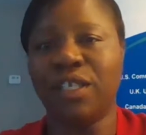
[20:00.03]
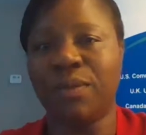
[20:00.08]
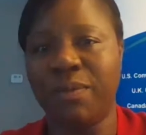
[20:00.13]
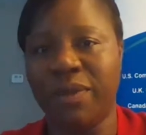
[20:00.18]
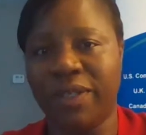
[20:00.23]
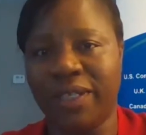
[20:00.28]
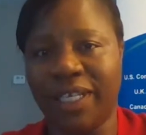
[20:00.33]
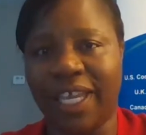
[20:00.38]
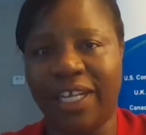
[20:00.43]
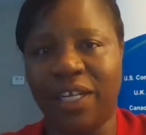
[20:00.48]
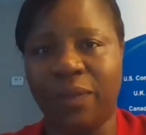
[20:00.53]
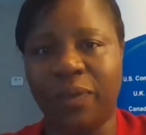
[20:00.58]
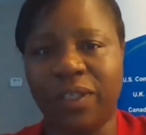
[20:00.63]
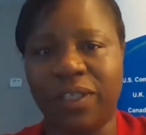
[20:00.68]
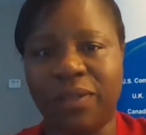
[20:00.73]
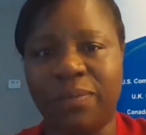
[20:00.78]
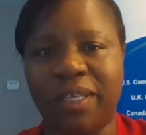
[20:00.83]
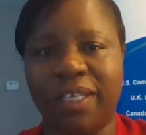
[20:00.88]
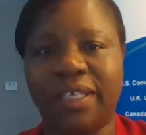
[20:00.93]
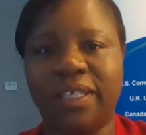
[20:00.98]
communicated
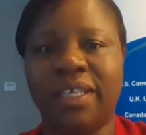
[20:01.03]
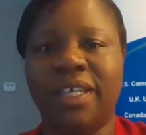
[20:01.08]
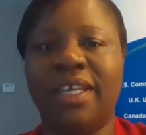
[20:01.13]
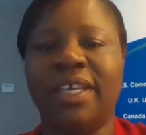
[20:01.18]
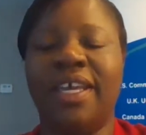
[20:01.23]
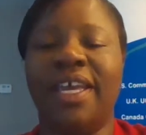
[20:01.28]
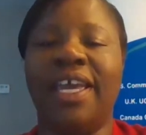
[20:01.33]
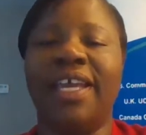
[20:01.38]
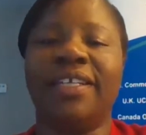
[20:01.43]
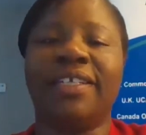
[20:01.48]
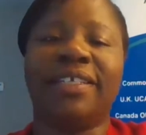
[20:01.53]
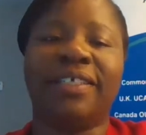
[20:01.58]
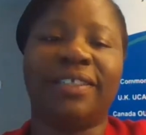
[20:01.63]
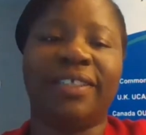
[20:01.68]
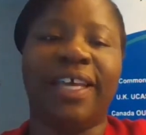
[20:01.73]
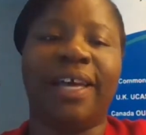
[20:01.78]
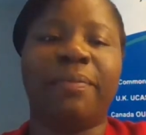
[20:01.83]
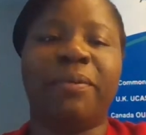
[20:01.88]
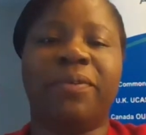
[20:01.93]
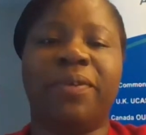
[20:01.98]
with me and
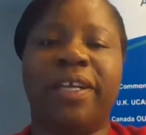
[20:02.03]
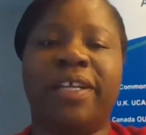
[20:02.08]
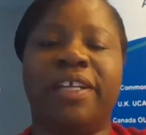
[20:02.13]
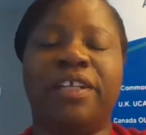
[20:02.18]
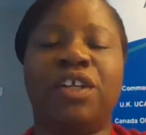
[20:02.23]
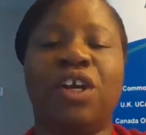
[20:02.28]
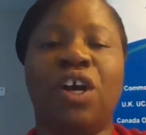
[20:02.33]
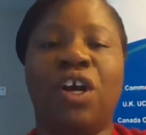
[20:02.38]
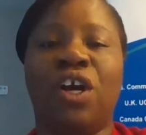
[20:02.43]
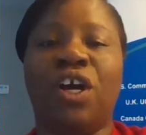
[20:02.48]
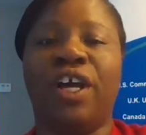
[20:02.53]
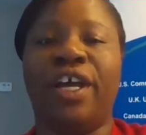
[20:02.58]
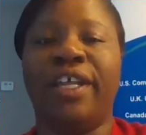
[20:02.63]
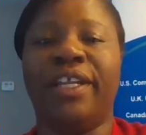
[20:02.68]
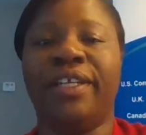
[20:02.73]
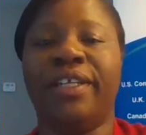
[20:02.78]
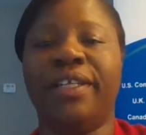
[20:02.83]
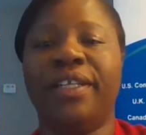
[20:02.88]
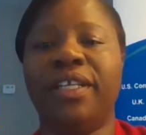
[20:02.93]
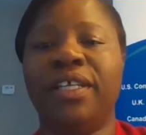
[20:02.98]
collaborated
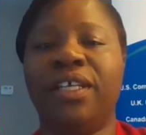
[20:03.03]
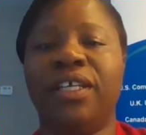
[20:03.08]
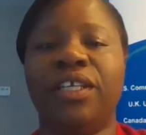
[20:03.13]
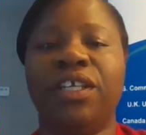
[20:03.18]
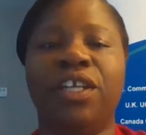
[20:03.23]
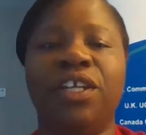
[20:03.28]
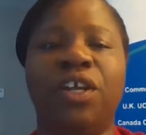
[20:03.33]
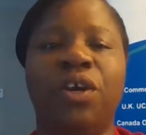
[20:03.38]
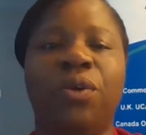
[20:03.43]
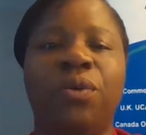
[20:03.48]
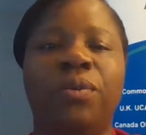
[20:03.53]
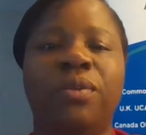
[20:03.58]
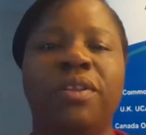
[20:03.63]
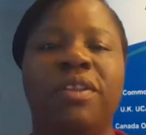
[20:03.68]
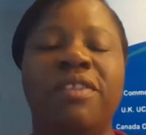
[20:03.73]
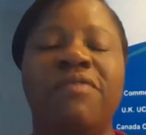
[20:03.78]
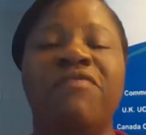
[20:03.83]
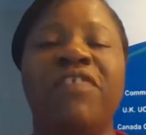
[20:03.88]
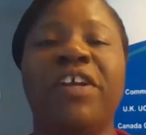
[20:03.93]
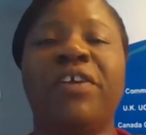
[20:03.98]
on,
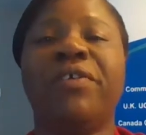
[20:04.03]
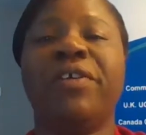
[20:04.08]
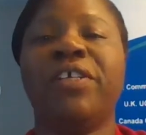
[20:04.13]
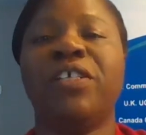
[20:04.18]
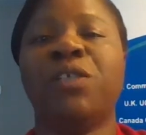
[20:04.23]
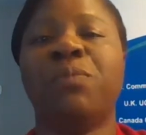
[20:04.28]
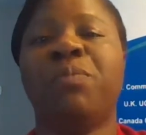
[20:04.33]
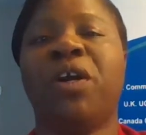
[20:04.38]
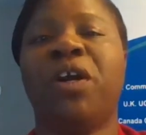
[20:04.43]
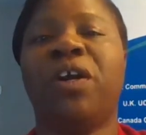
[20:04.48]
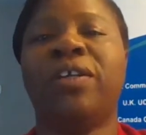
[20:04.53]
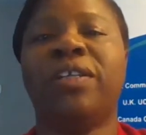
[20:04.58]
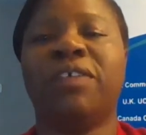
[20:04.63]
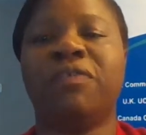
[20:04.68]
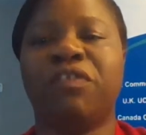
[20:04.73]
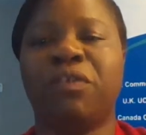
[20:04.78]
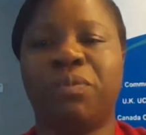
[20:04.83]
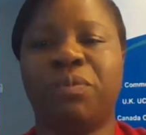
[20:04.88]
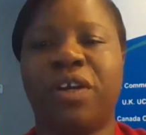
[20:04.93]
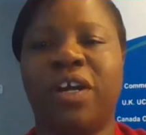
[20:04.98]
various part
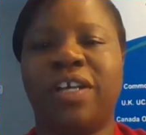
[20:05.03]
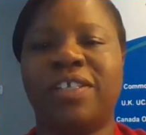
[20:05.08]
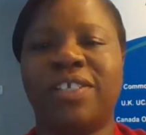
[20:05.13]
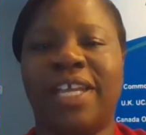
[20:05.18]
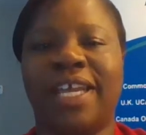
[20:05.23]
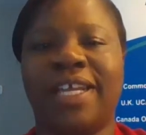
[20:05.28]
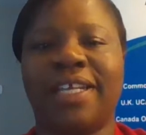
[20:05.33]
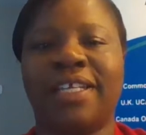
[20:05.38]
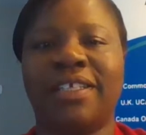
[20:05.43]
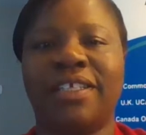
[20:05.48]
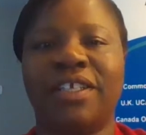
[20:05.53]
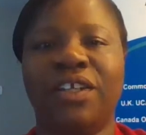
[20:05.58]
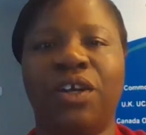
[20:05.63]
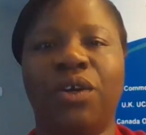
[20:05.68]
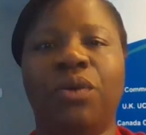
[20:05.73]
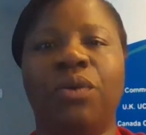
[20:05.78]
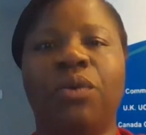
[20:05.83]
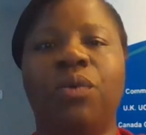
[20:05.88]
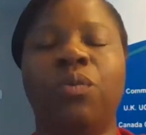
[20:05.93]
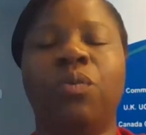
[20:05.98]
of the project,
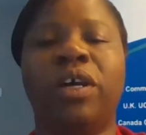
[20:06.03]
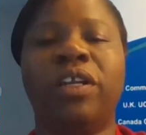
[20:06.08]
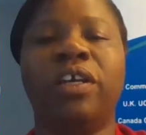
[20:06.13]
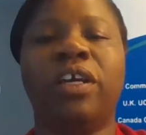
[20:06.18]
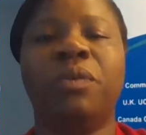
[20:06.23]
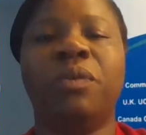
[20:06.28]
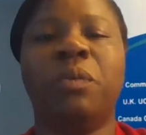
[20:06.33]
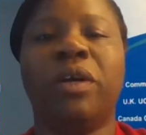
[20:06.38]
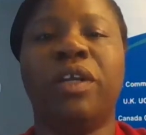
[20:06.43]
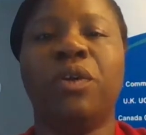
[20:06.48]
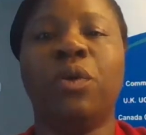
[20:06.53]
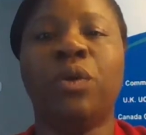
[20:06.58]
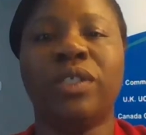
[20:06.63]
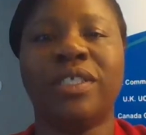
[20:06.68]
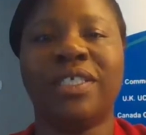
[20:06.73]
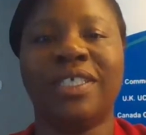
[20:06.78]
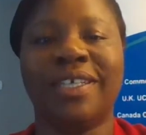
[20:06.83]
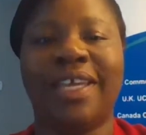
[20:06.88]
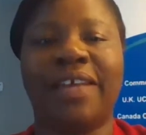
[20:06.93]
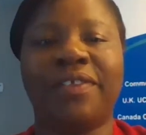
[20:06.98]
one-on-one or
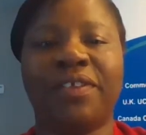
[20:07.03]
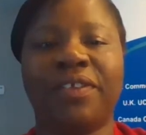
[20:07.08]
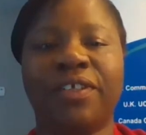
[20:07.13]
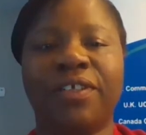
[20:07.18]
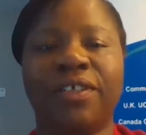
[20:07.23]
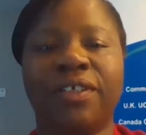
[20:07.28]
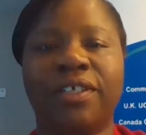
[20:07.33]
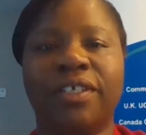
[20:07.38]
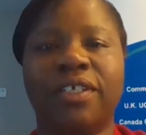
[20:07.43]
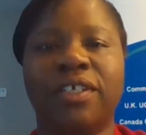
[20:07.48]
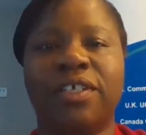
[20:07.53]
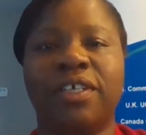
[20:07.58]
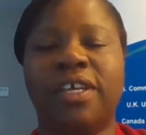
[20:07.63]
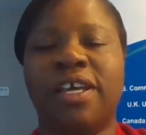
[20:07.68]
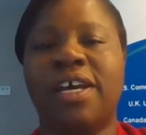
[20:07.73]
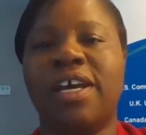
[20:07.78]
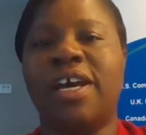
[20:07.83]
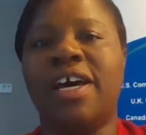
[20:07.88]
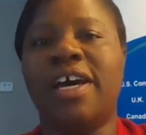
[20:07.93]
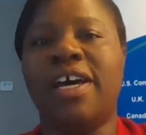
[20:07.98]
together,
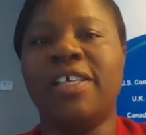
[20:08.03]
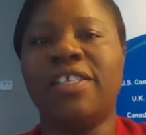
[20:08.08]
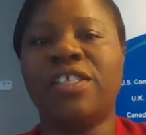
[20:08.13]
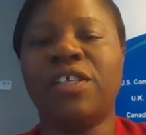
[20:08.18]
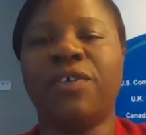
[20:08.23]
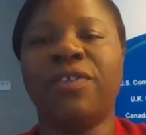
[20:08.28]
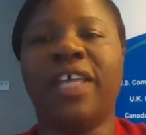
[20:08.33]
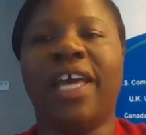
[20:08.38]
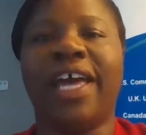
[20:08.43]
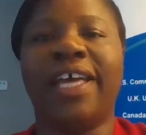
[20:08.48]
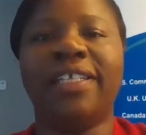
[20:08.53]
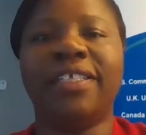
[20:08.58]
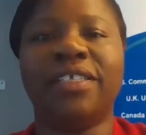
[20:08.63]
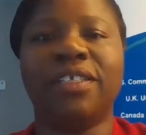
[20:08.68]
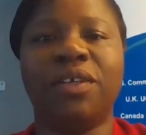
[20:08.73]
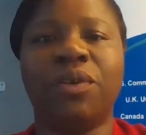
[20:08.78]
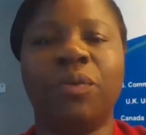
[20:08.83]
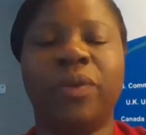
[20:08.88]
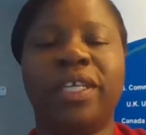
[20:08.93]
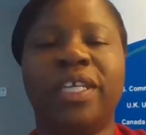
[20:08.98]
so
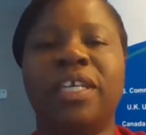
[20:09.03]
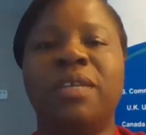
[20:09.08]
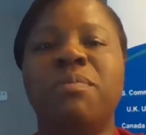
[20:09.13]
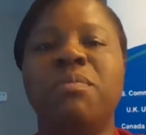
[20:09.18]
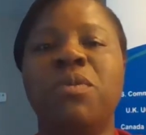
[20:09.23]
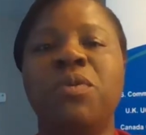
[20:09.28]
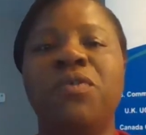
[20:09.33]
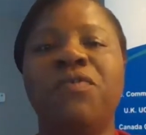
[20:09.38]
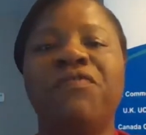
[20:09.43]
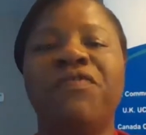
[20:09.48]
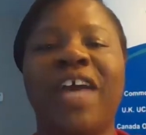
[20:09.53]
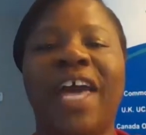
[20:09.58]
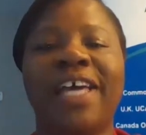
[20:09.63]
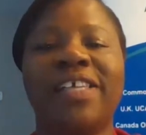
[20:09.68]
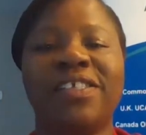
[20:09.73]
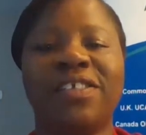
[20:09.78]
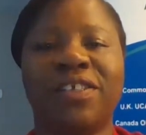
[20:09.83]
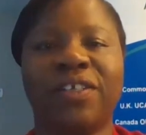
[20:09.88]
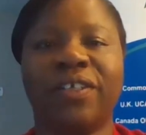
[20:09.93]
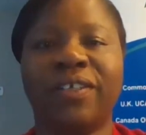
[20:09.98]
that we can move
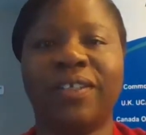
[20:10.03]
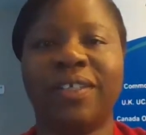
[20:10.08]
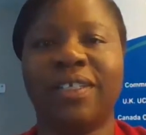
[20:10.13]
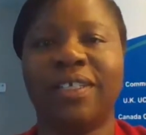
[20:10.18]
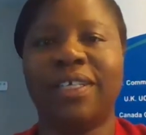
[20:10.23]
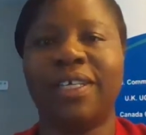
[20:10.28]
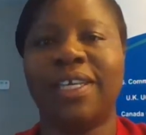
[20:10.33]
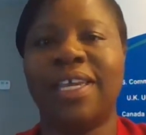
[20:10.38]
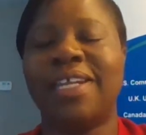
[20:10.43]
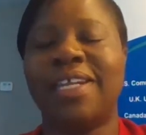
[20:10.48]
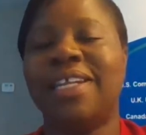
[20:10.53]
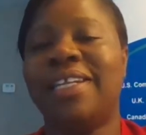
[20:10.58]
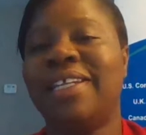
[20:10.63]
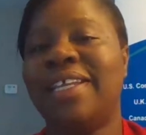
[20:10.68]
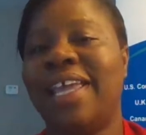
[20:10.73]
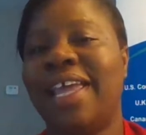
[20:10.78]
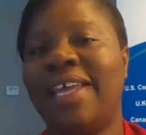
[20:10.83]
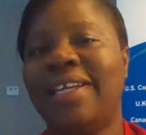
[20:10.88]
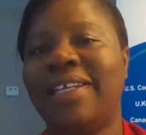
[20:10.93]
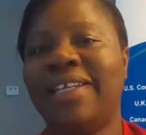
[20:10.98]
faster and in
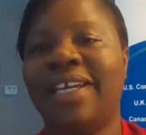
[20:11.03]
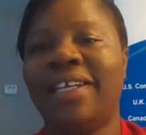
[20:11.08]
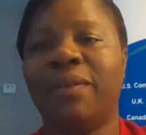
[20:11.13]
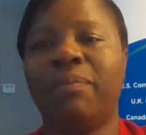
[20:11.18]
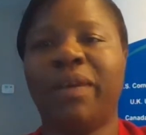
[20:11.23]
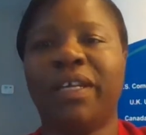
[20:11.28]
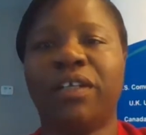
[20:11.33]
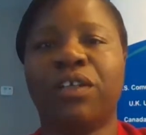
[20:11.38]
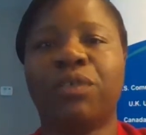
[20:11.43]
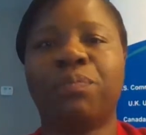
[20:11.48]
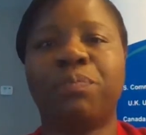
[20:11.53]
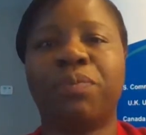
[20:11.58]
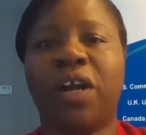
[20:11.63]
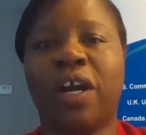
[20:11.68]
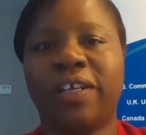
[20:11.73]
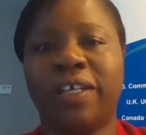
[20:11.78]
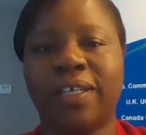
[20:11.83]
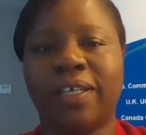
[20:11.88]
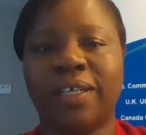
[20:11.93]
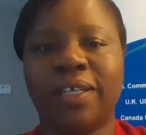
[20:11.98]
the end get a better
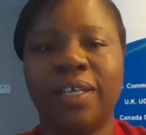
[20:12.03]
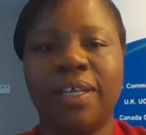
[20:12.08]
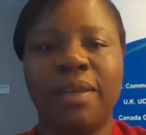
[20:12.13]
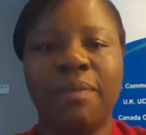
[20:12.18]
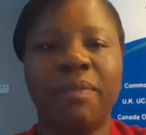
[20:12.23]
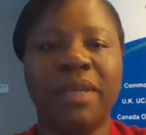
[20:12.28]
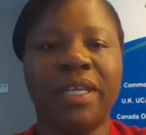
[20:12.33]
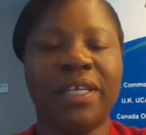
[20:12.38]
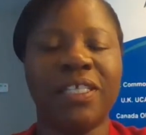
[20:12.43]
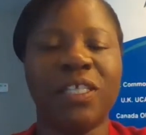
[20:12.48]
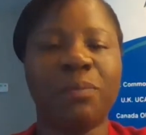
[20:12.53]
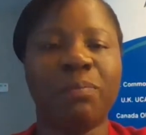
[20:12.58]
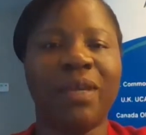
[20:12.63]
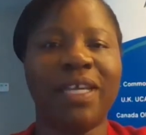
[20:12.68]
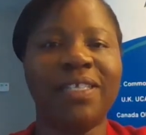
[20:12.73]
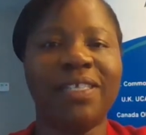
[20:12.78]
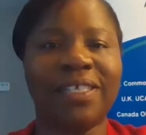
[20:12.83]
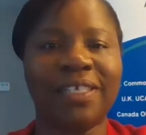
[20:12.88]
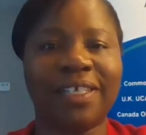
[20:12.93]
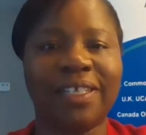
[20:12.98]
product. Because
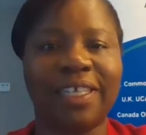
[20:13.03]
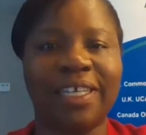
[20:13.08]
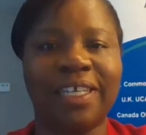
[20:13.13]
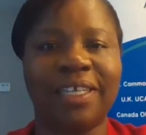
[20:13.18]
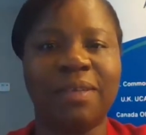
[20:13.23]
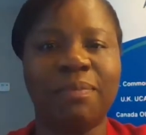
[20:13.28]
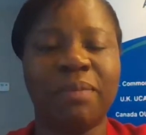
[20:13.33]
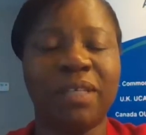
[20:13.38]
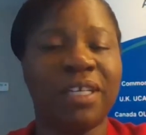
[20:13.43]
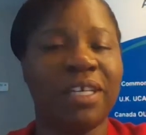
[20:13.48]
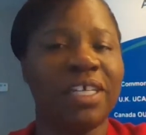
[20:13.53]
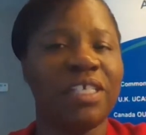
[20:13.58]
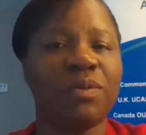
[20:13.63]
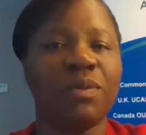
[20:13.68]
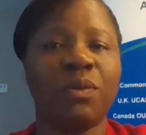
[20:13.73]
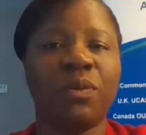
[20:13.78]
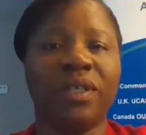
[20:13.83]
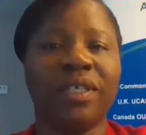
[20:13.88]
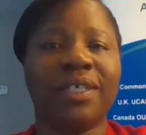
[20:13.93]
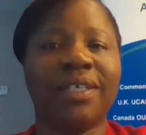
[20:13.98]
basically, because
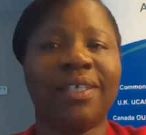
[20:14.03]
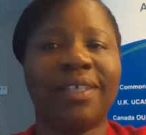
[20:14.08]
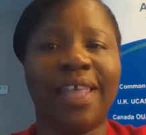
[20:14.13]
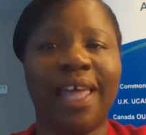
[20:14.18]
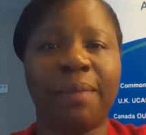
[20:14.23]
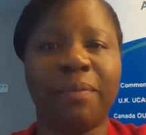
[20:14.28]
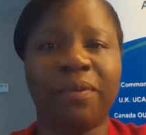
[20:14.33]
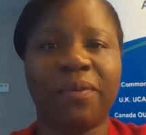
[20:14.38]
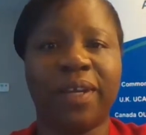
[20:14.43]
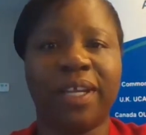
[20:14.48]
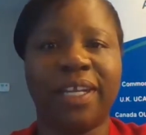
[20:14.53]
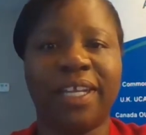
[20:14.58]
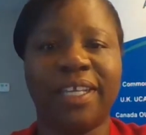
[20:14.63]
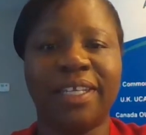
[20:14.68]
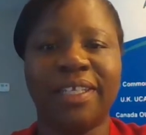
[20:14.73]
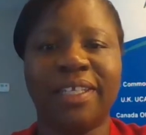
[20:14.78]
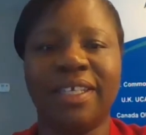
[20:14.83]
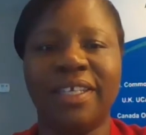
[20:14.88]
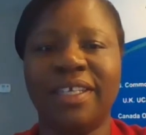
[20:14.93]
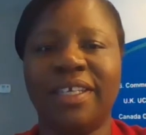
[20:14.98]
we weren't
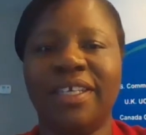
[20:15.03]
collaborating,